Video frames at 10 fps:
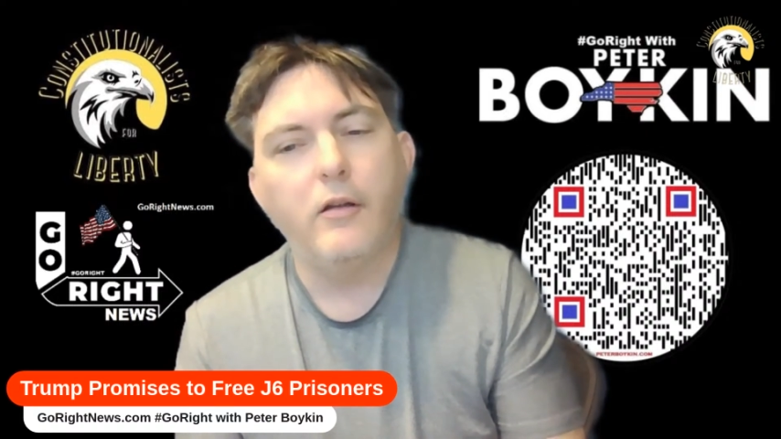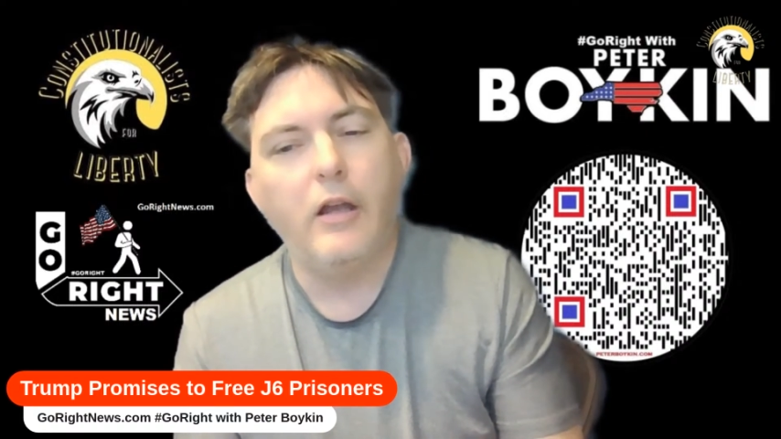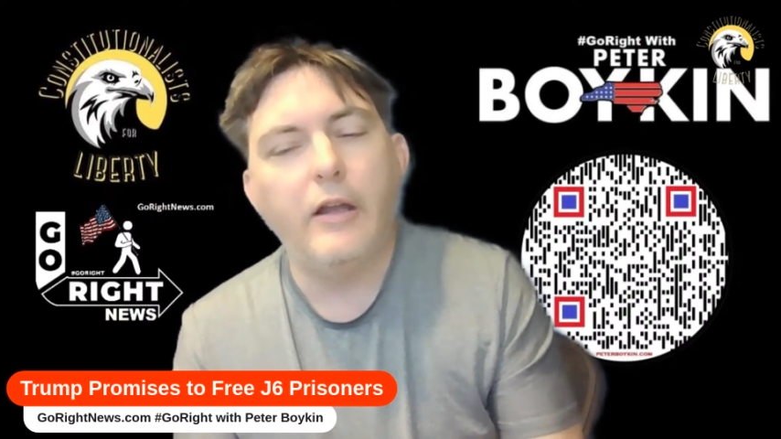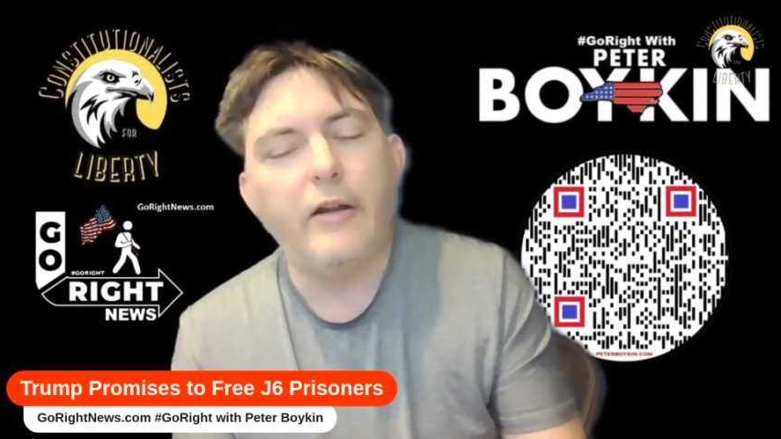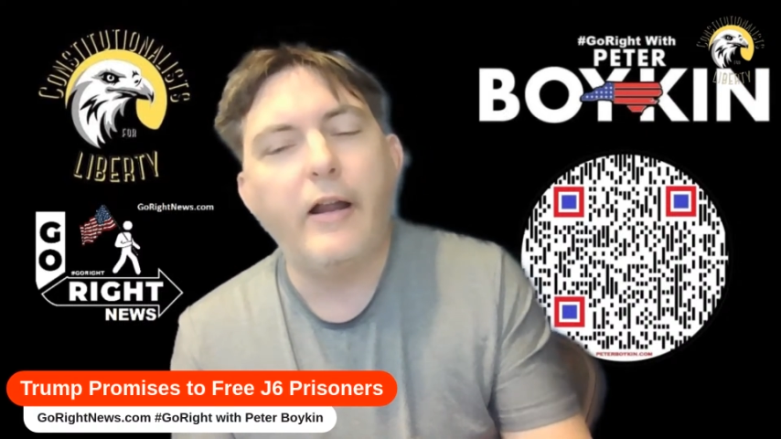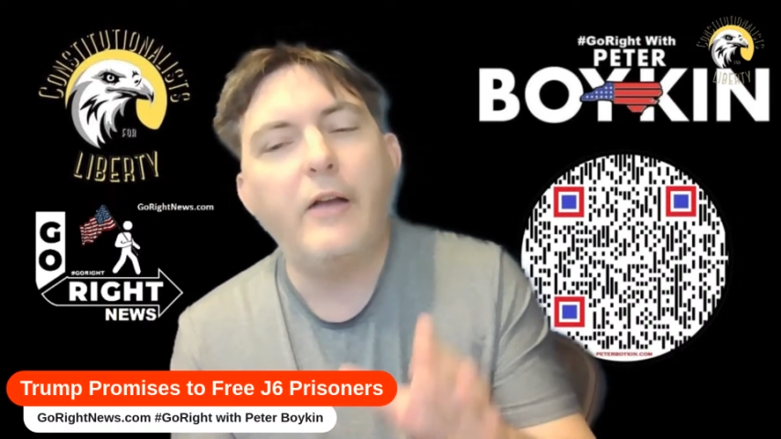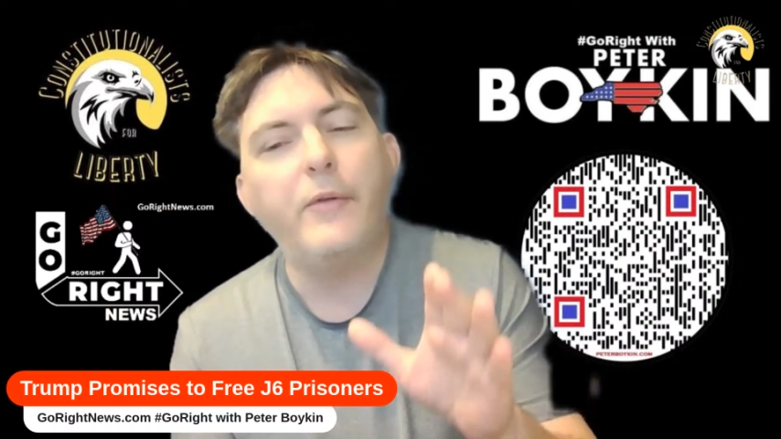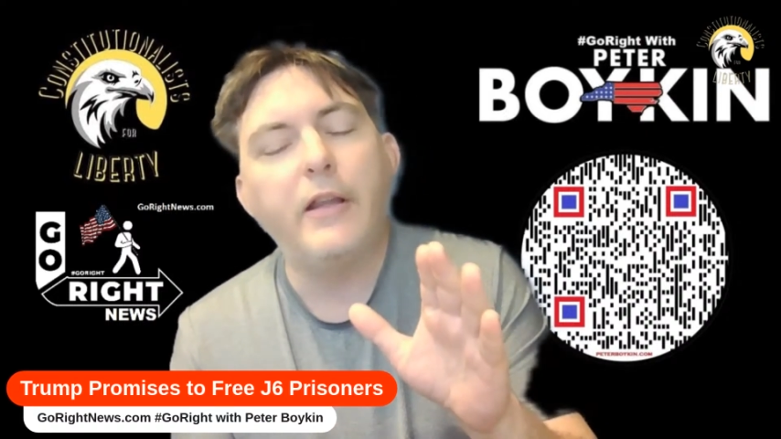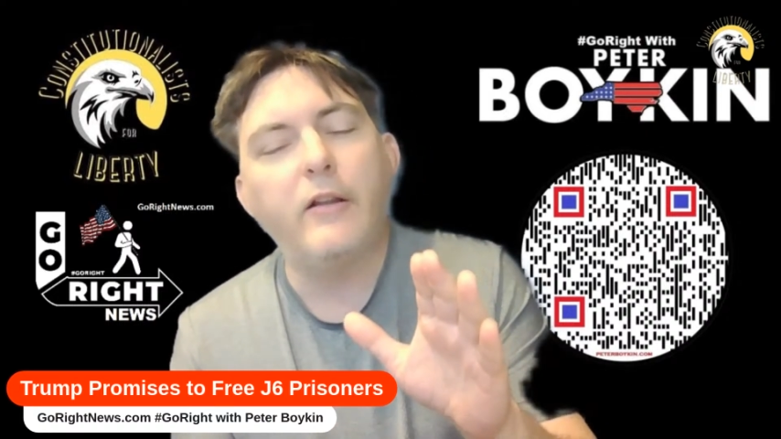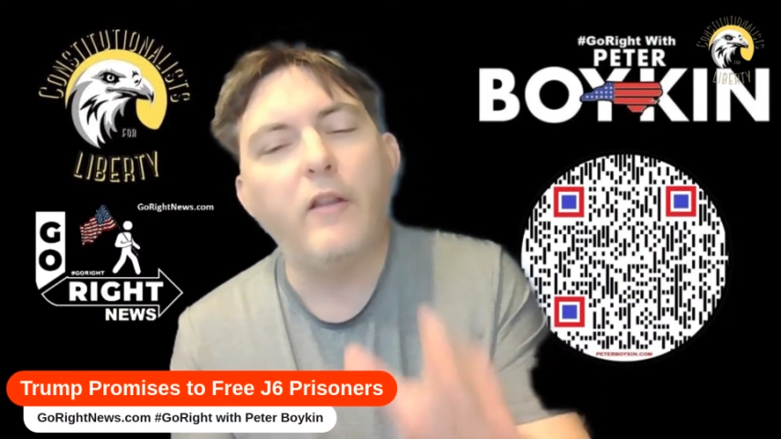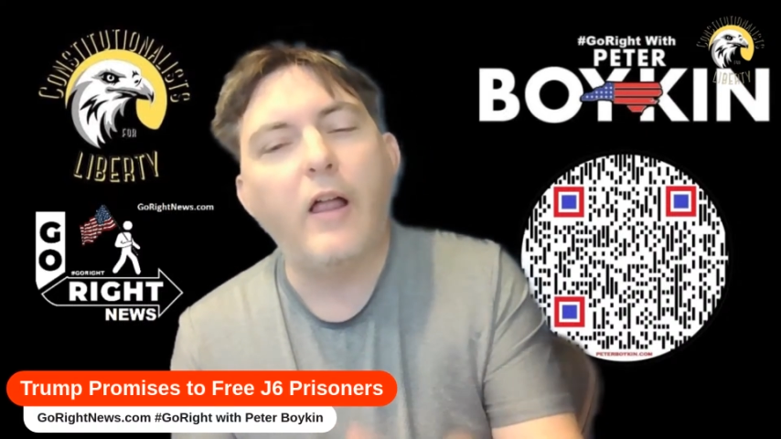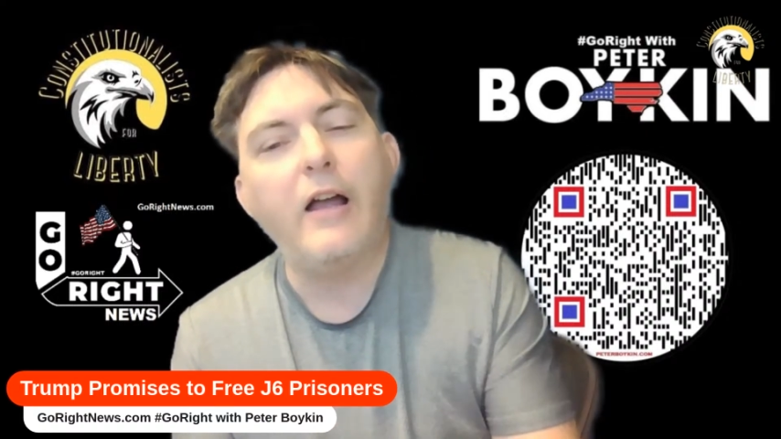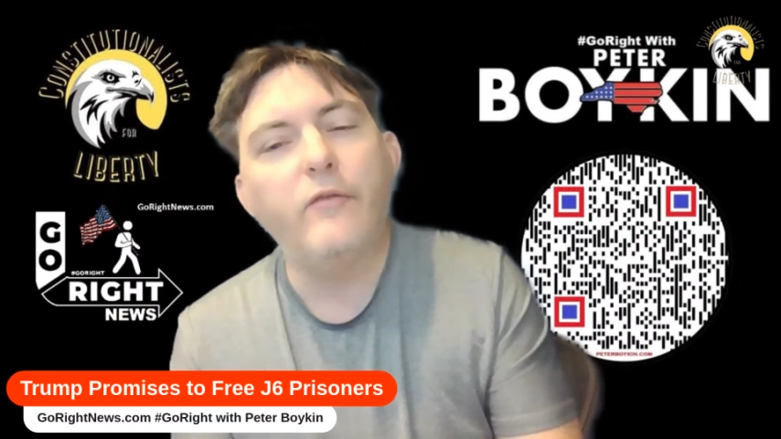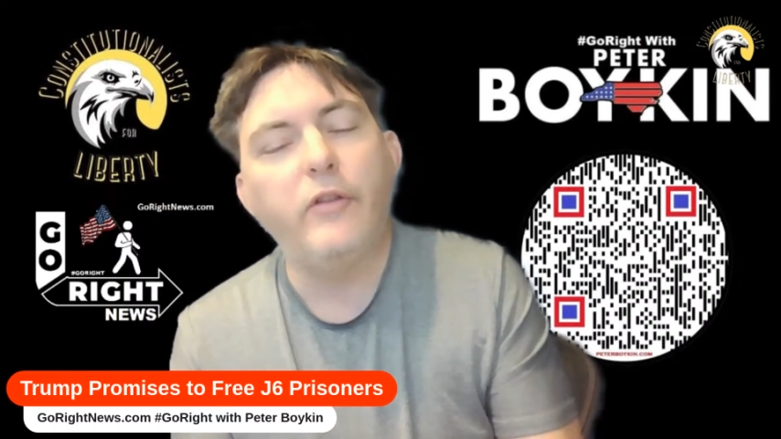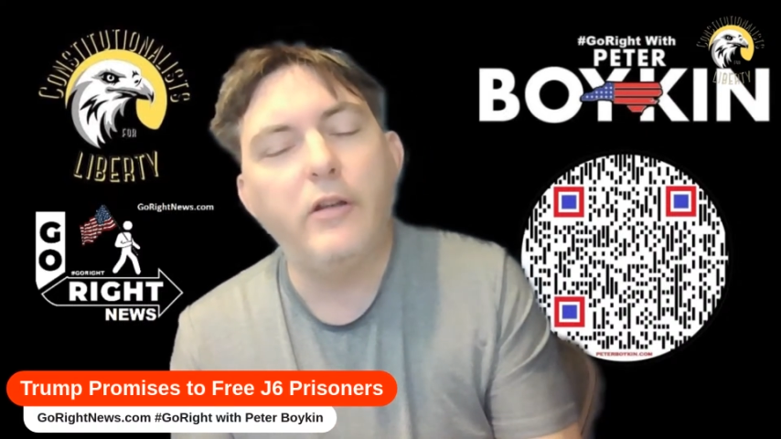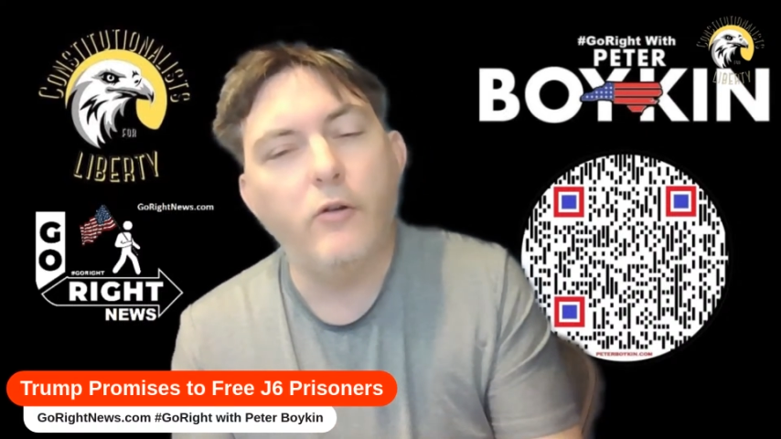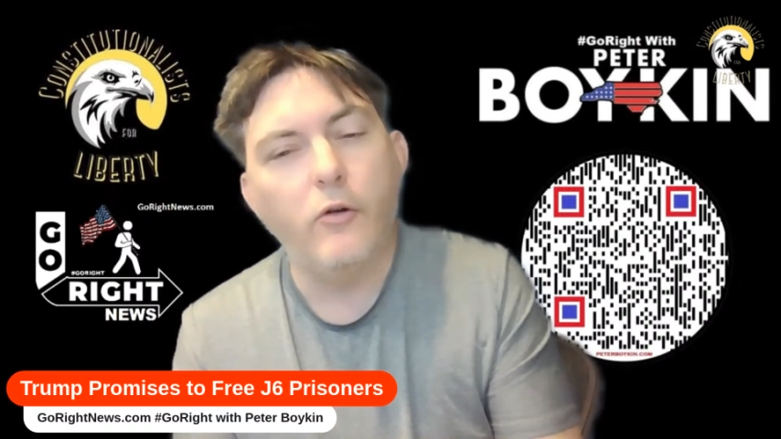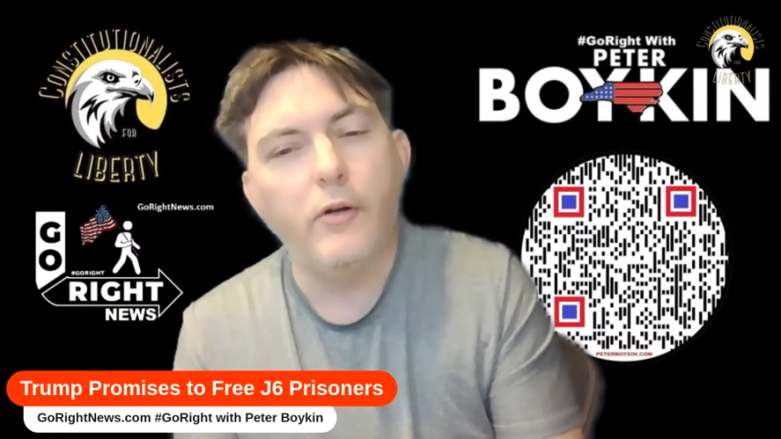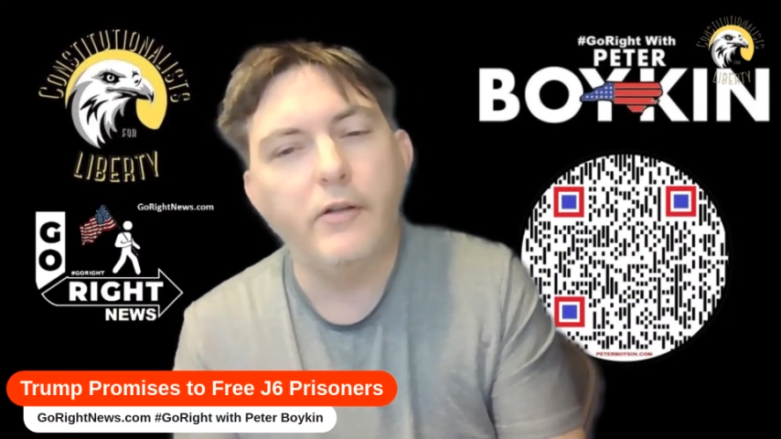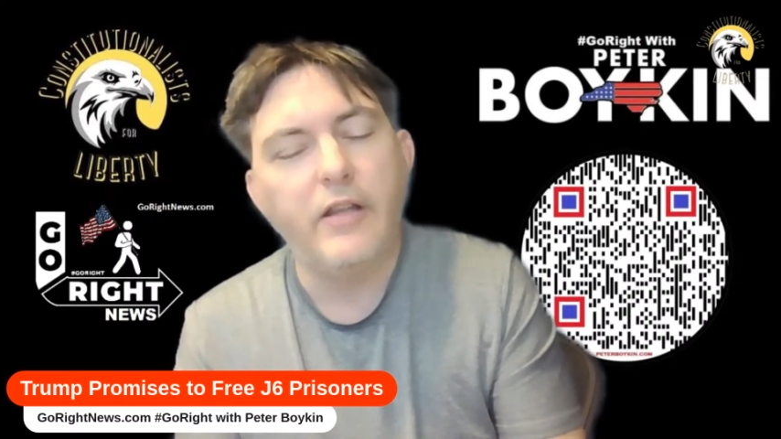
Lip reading: and they're having their livelihood